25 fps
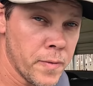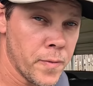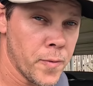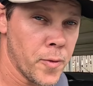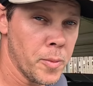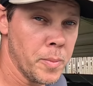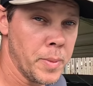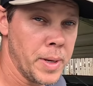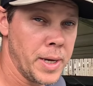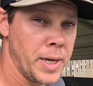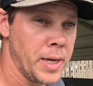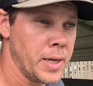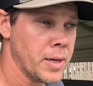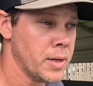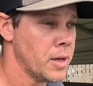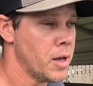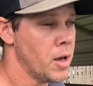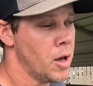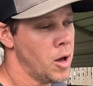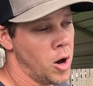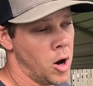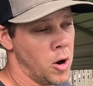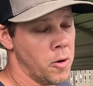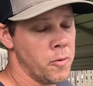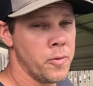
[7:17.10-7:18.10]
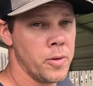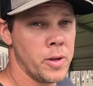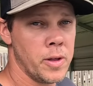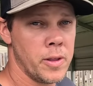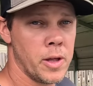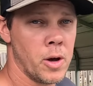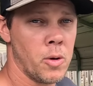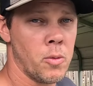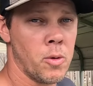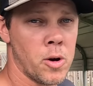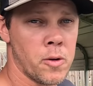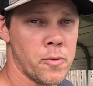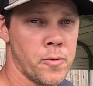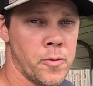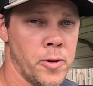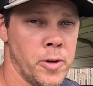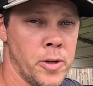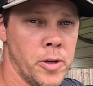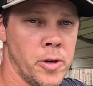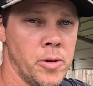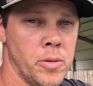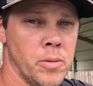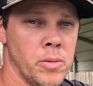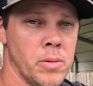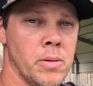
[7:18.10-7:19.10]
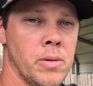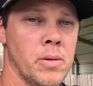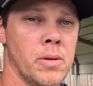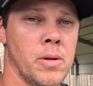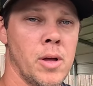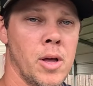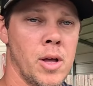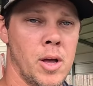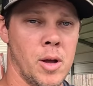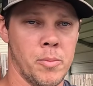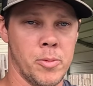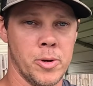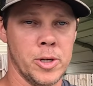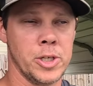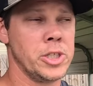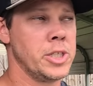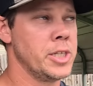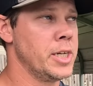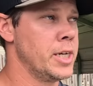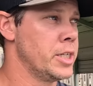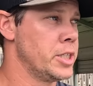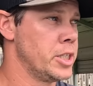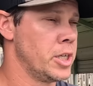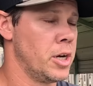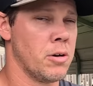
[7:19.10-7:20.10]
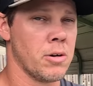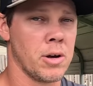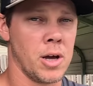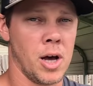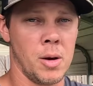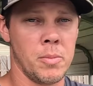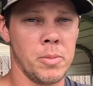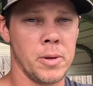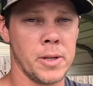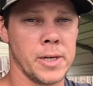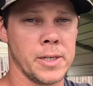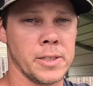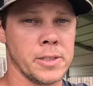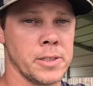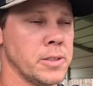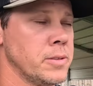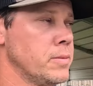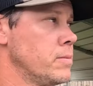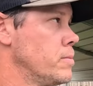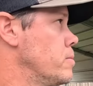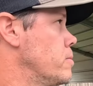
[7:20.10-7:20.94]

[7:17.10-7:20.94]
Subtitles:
for me. Hopefully they'll work for you. Appreciate y'all. God bless.